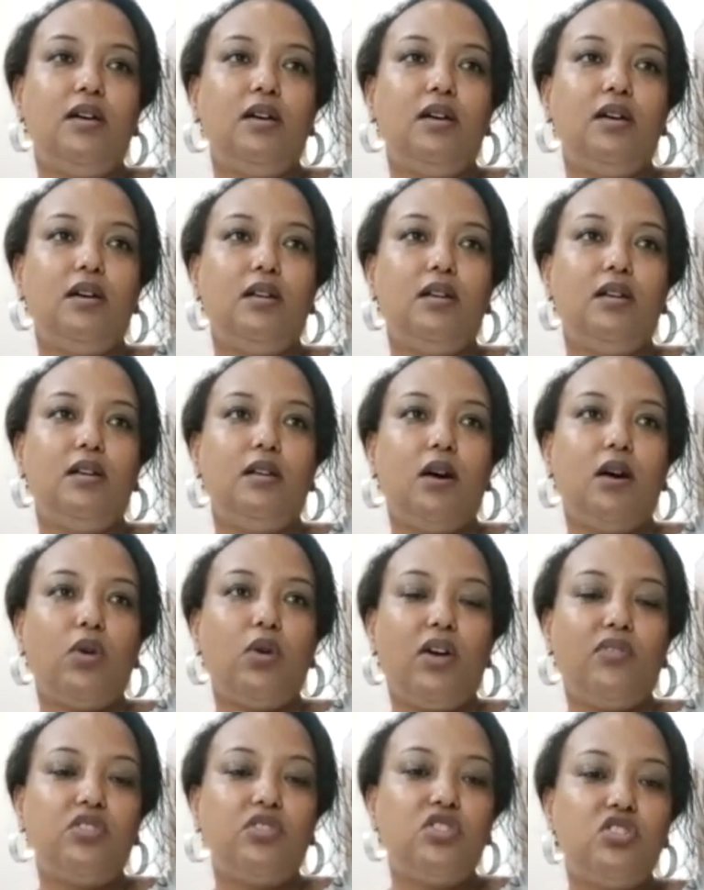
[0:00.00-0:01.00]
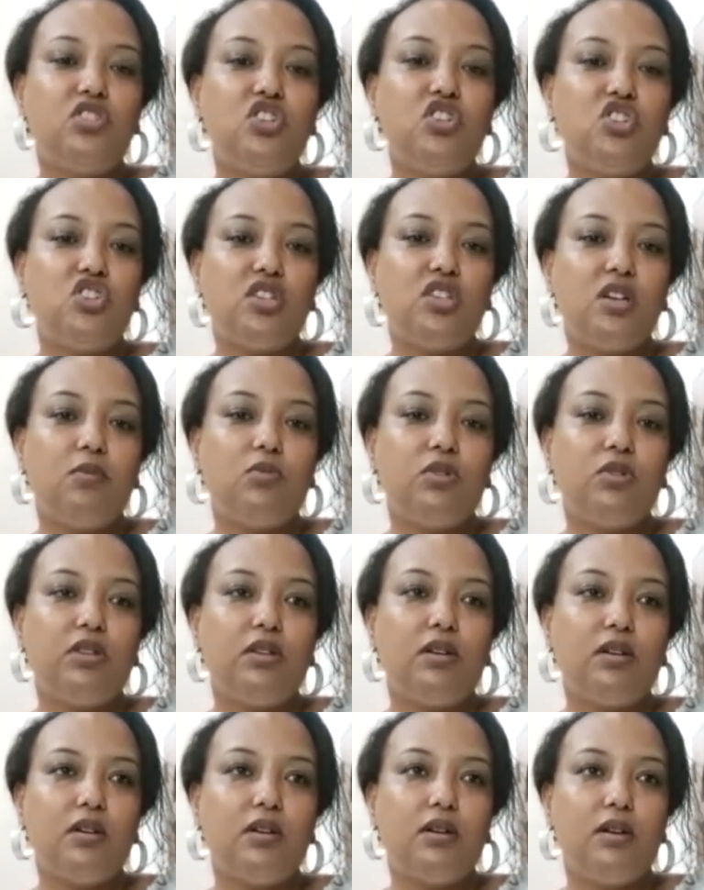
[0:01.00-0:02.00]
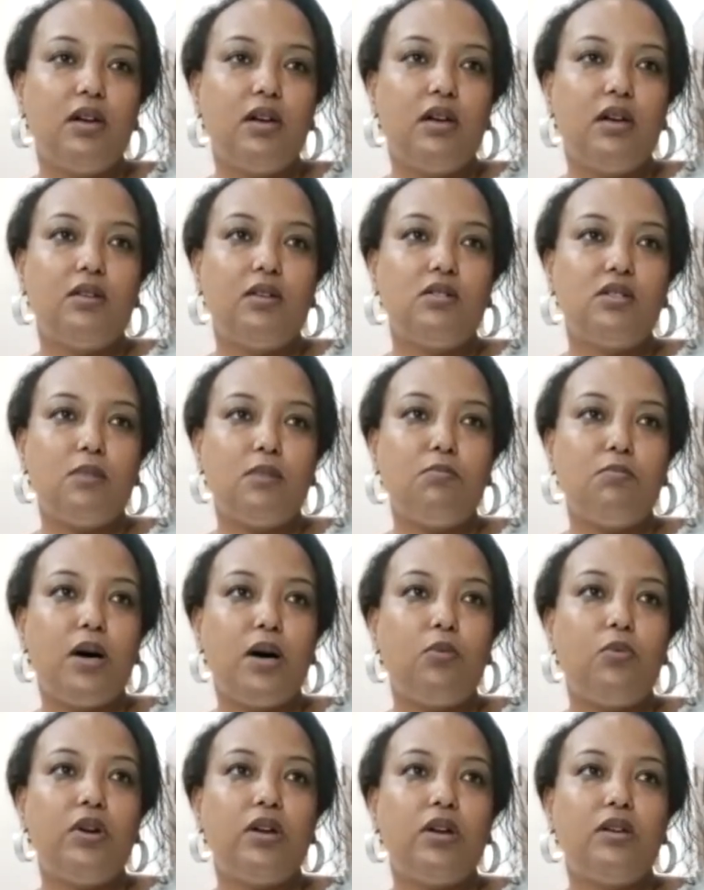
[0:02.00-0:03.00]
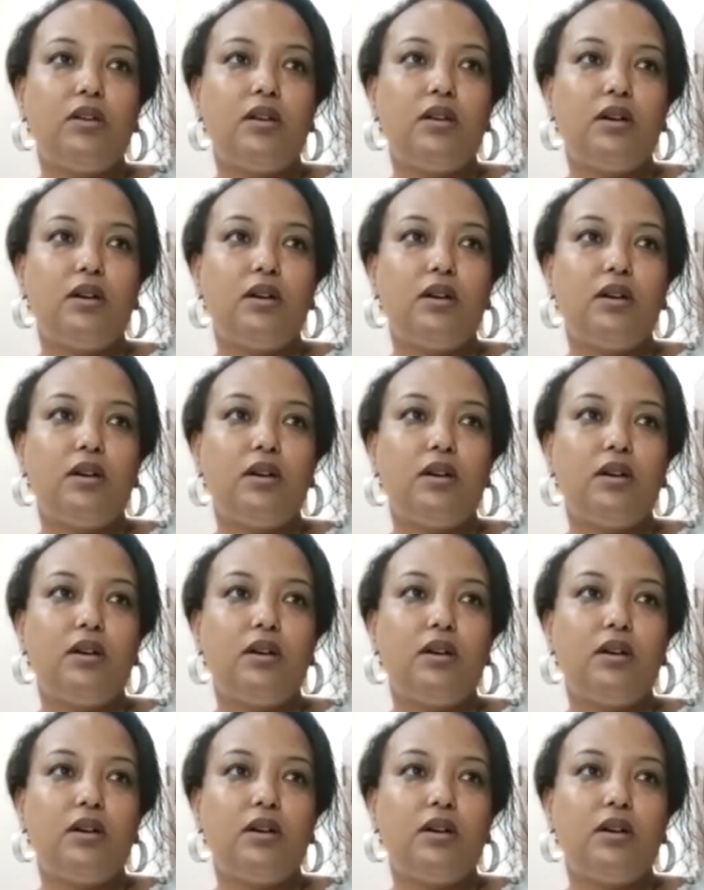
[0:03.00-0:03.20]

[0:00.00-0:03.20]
And now we have to teach them with the Zimbabwean